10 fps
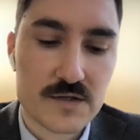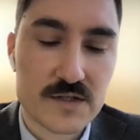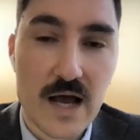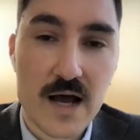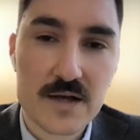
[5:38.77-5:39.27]

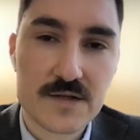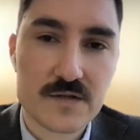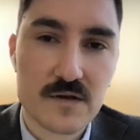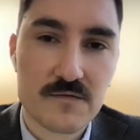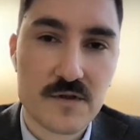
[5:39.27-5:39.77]
size
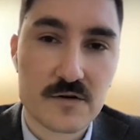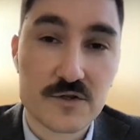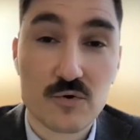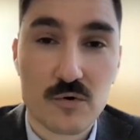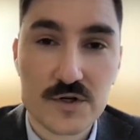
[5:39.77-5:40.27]
of their
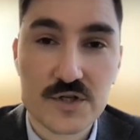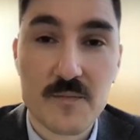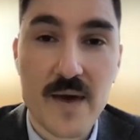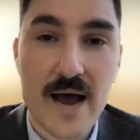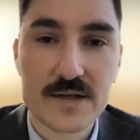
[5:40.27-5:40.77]
storage
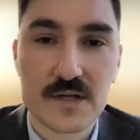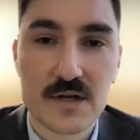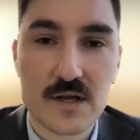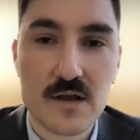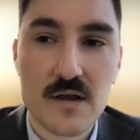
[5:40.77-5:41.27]

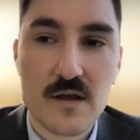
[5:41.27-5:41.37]
capacity.